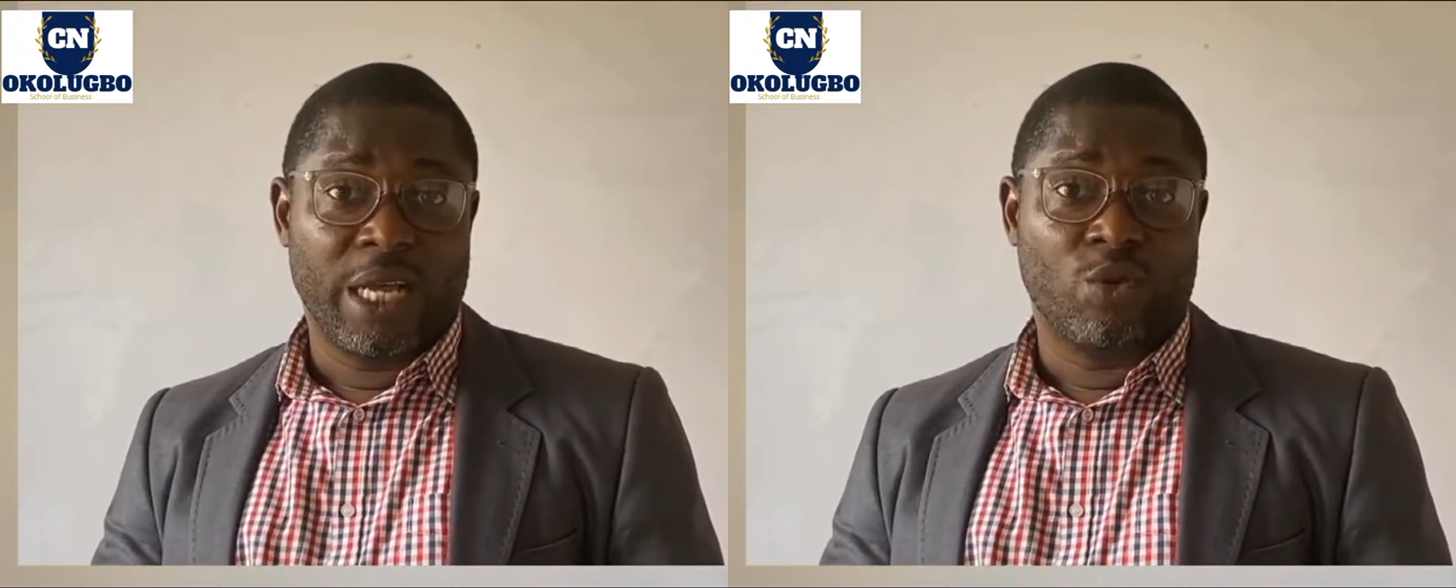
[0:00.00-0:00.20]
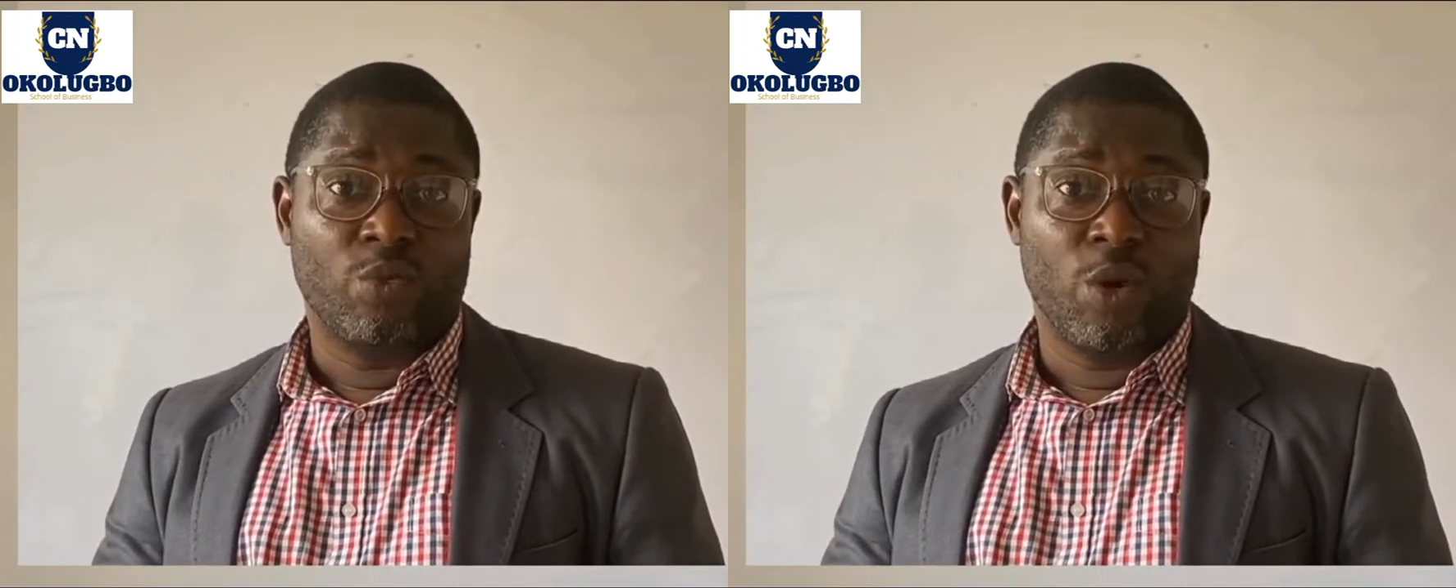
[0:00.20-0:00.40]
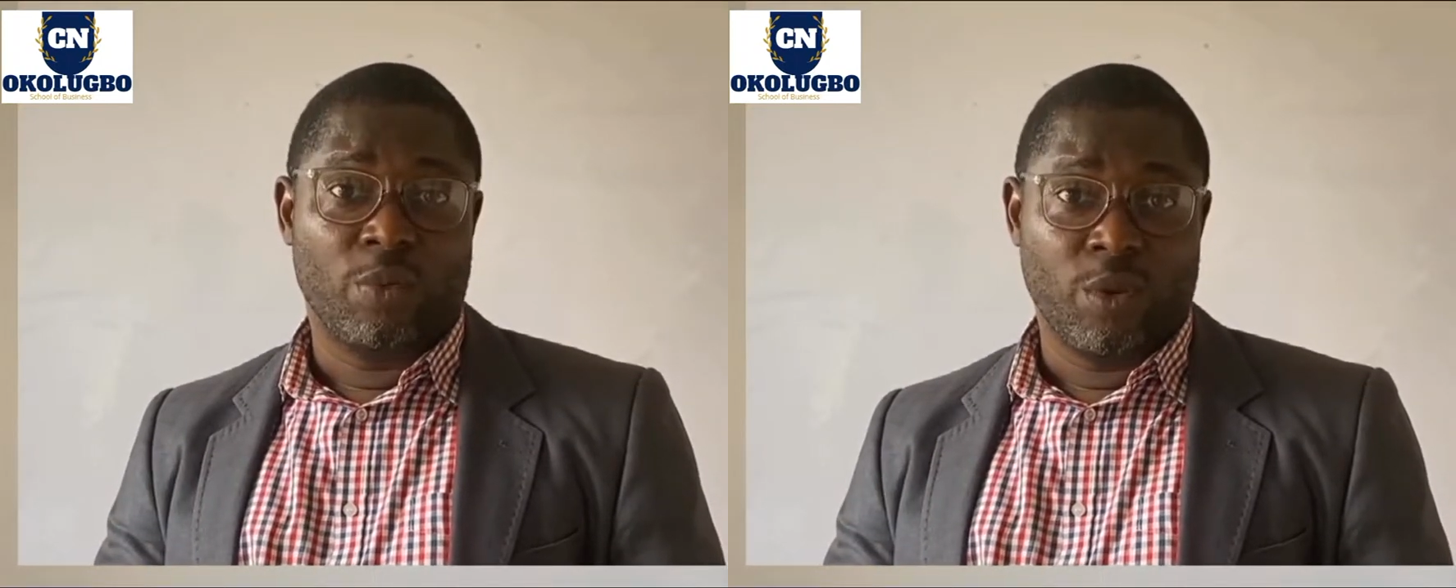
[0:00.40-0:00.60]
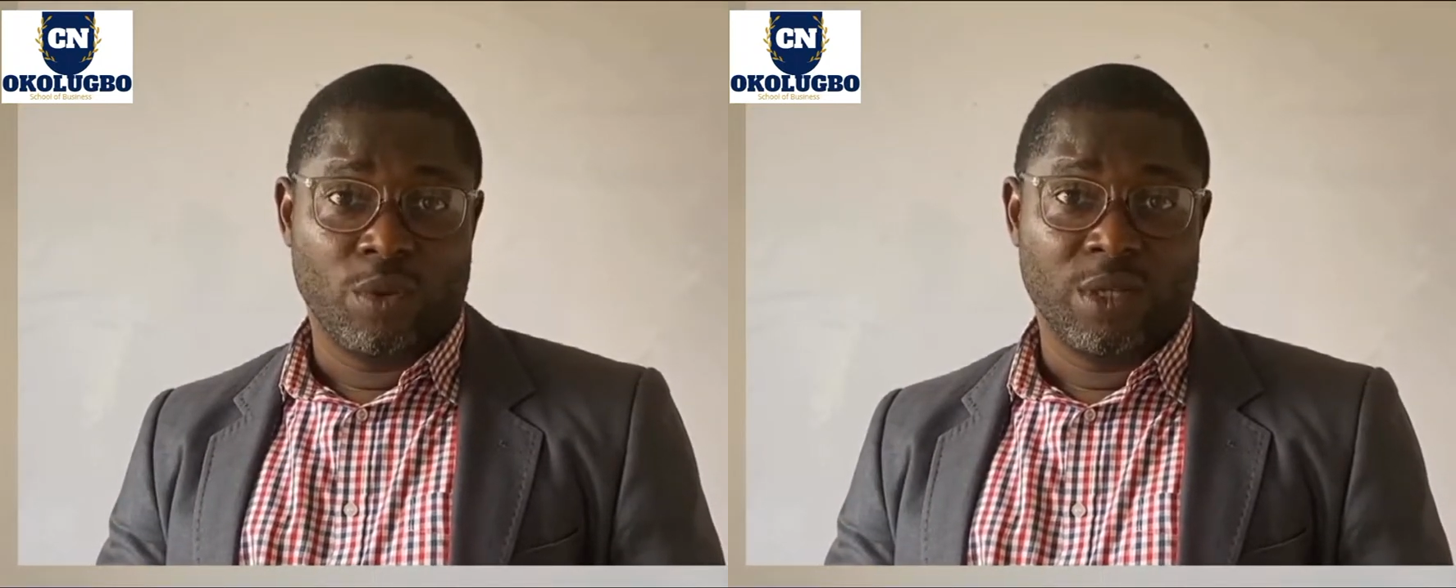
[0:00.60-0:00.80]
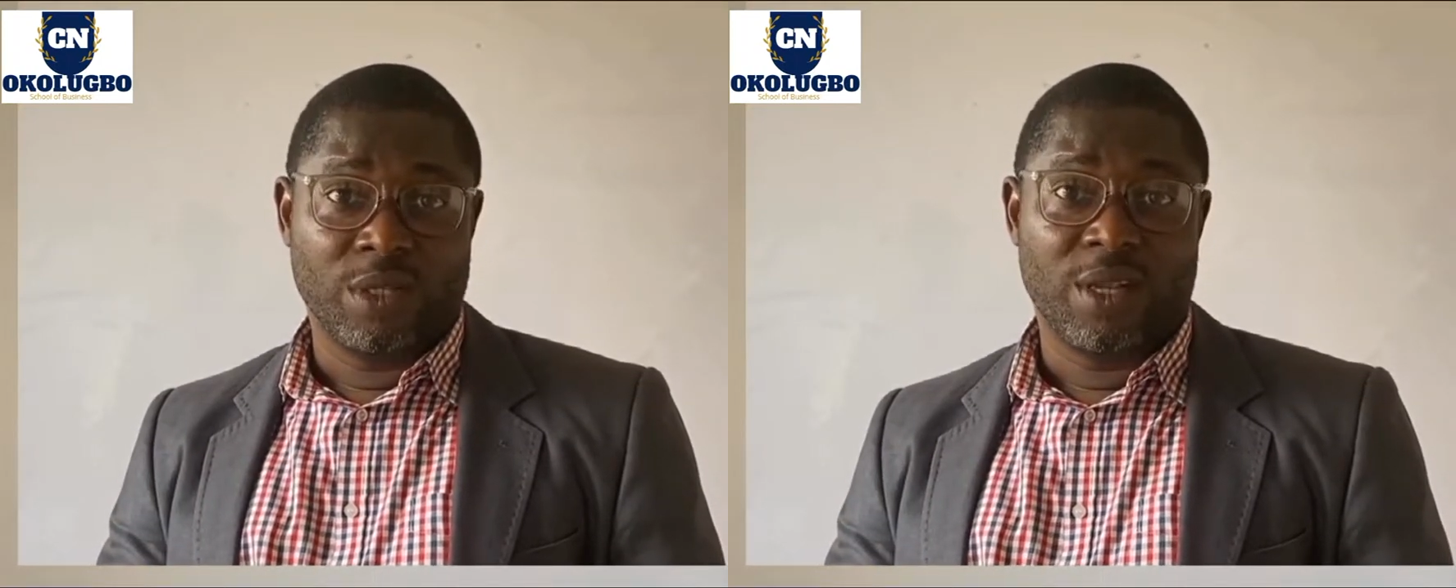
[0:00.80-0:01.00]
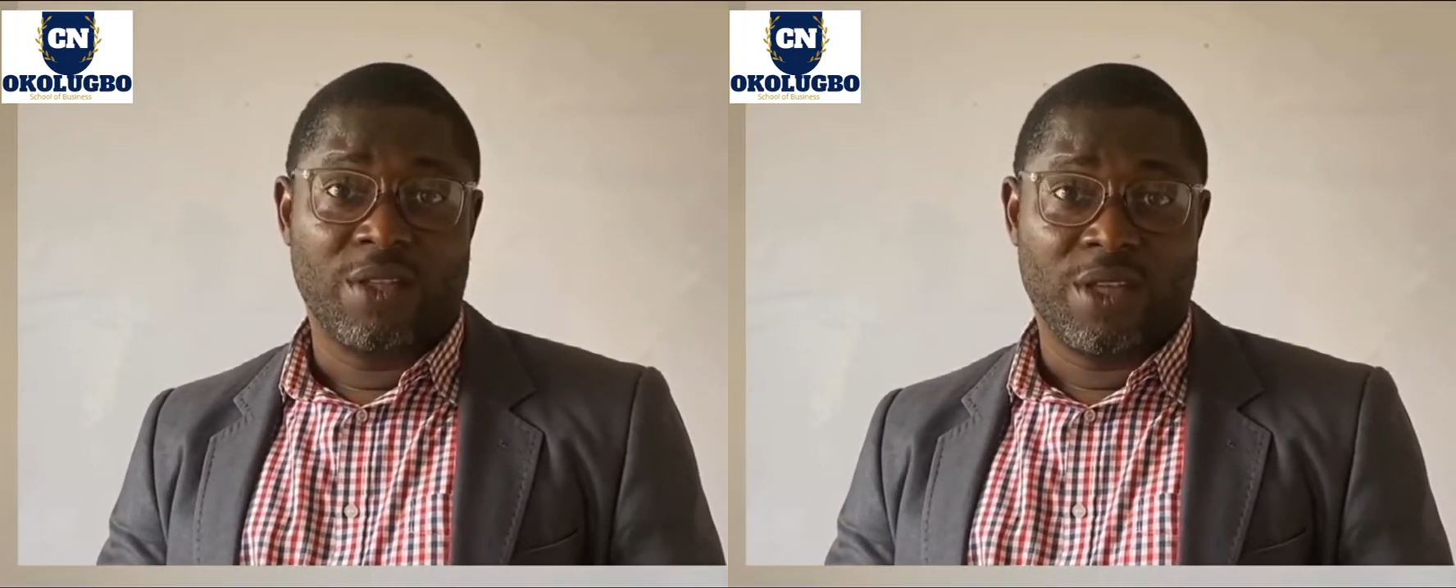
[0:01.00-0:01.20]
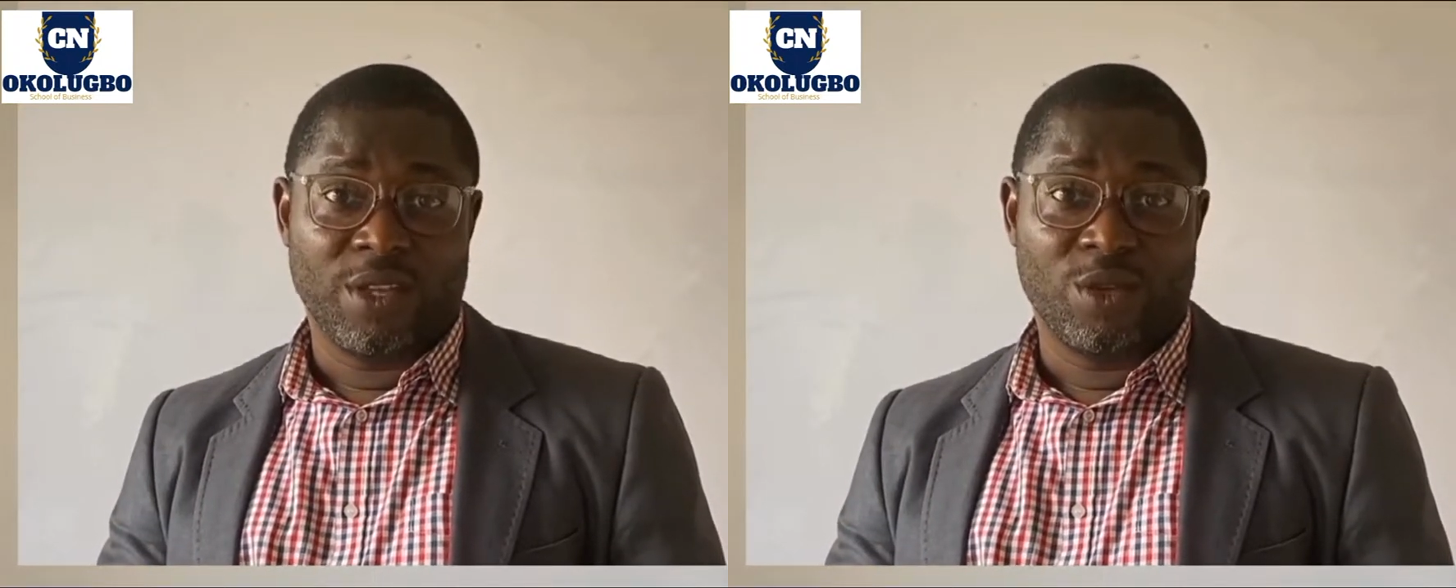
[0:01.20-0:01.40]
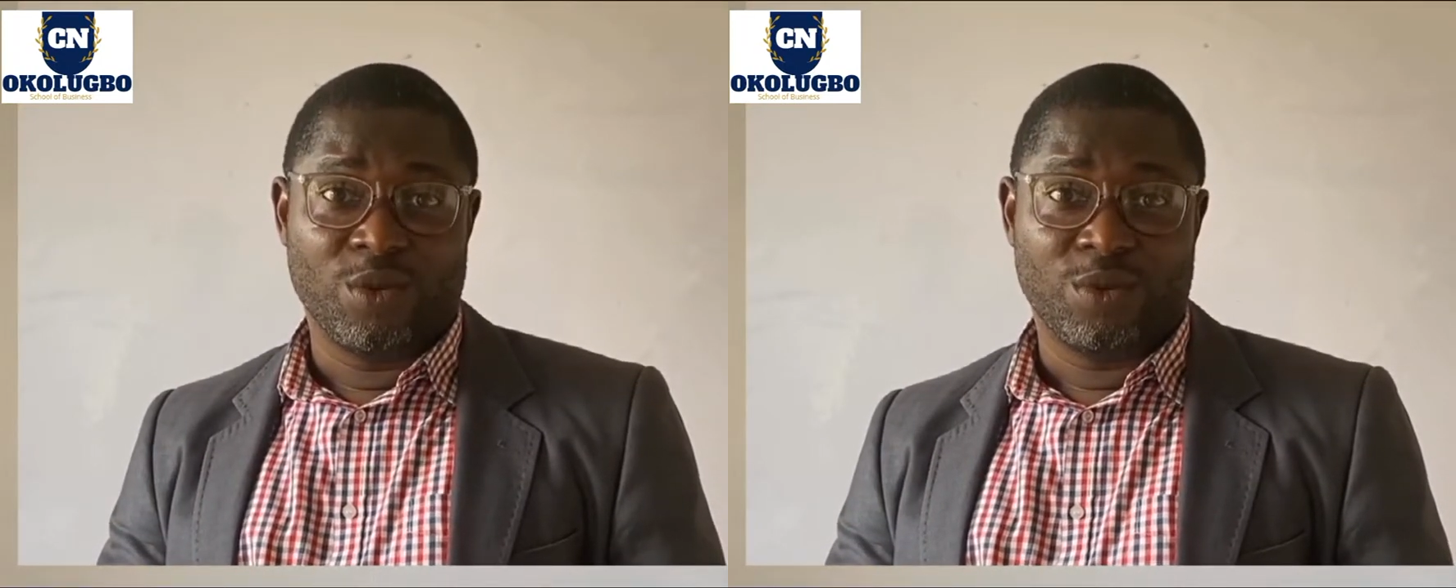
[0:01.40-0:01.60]
that will be uploading.
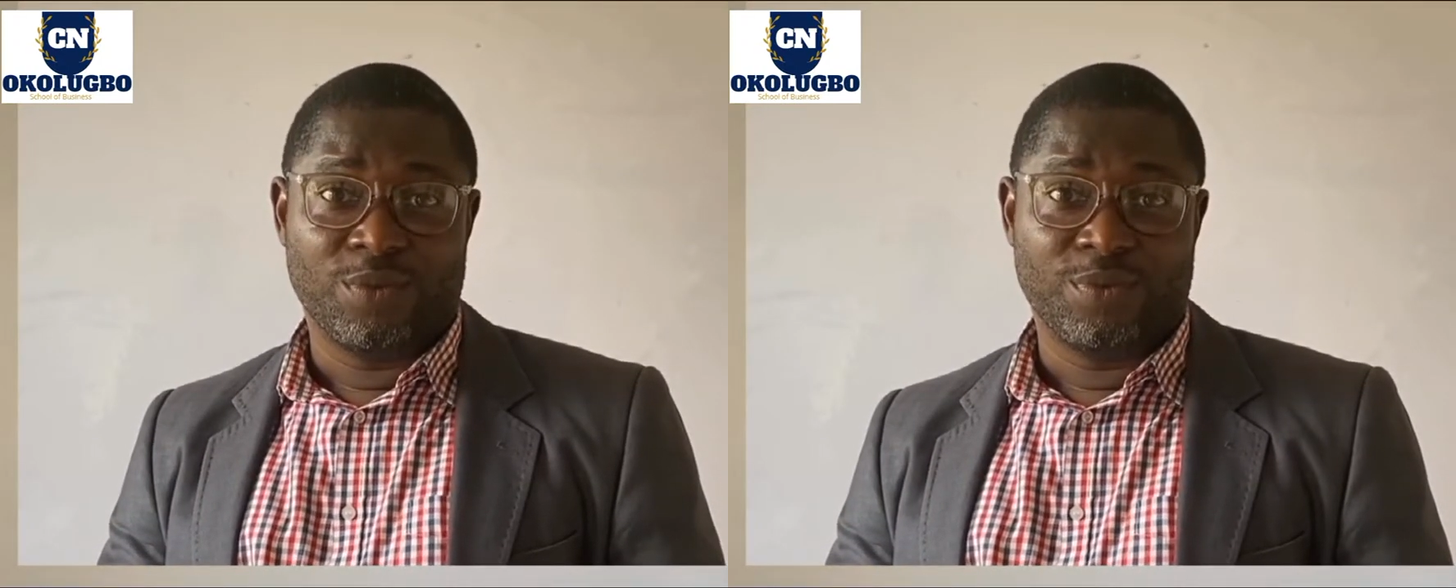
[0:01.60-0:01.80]
Thank you.